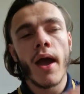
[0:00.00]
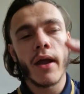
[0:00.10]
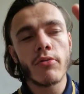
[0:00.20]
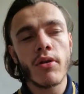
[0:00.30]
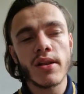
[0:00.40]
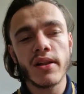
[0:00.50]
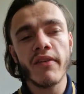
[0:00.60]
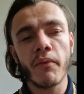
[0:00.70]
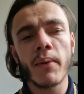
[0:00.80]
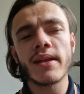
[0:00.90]
And all that's
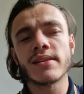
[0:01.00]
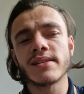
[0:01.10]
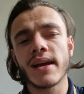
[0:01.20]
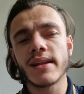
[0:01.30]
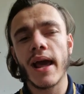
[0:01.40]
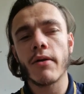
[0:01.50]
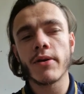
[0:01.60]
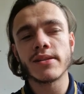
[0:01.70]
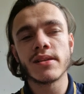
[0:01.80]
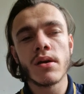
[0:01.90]
left for me to say now
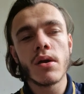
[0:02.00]
is